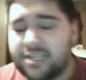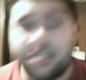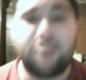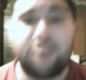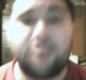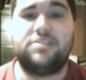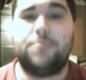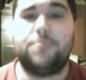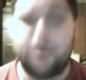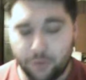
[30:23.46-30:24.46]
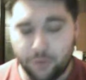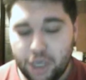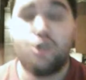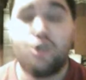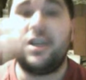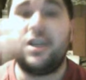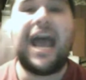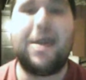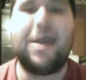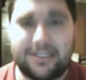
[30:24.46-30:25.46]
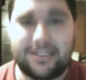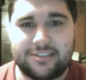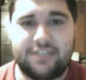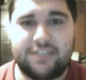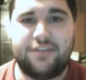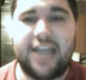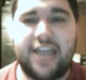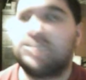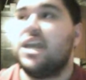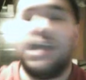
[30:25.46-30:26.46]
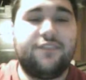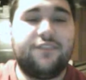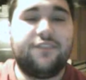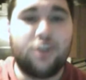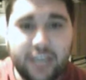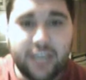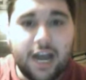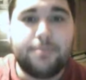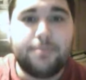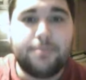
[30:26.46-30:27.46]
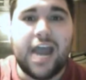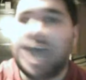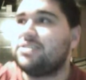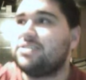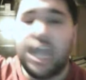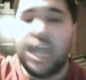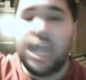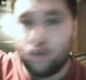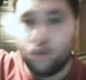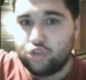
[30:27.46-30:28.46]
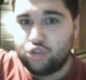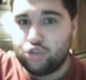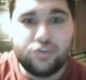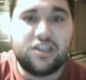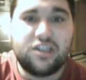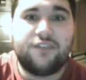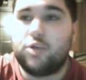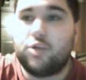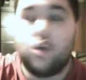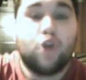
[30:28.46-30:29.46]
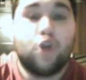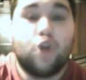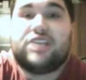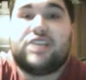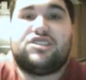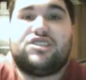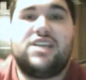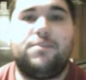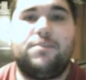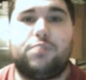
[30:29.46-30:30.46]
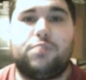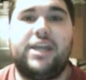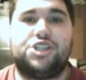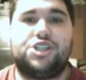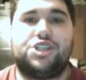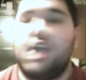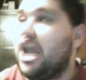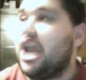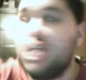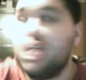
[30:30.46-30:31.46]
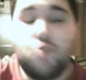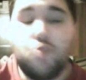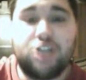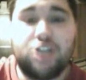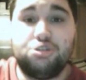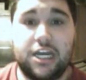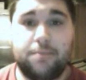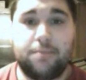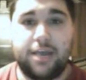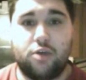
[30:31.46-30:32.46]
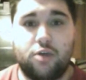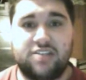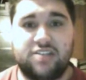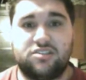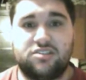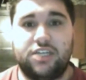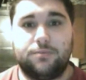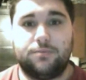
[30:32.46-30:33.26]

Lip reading: tell you some people, you're not wrestling fans if you don't get up your ass and go do stuff like, look at Stevie Breach. He went to an independent wrestling.